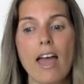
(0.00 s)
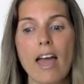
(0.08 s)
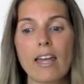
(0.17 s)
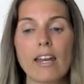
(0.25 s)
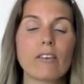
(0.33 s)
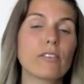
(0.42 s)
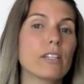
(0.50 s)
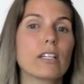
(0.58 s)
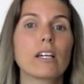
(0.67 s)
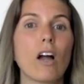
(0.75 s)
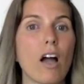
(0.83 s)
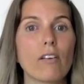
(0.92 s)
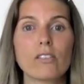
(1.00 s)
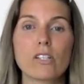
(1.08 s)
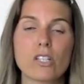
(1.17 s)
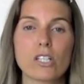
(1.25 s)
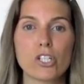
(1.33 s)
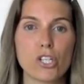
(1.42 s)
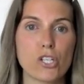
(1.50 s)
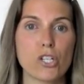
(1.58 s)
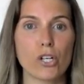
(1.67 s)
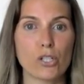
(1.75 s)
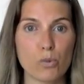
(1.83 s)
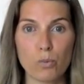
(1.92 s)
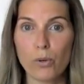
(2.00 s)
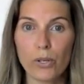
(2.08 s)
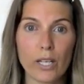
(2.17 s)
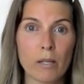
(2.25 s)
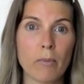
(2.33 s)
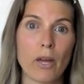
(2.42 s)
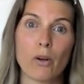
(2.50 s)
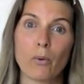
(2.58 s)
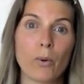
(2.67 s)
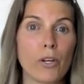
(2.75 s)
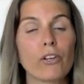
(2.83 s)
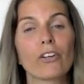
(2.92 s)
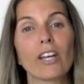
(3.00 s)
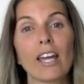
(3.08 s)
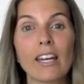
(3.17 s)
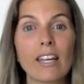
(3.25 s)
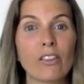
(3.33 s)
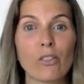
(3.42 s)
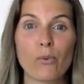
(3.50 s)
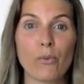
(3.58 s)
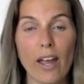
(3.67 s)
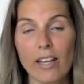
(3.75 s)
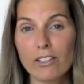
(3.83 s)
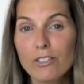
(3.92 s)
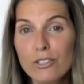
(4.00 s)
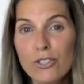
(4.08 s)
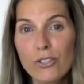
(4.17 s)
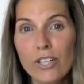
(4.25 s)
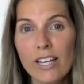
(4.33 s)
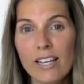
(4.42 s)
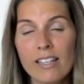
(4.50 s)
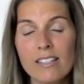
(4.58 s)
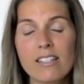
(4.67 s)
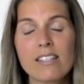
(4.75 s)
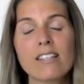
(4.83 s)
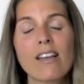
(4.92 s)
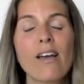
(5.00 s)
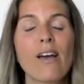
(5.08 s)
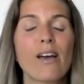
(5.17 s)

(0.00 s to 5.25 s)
And everything obviously just starts working better when you're getting the right nutrients.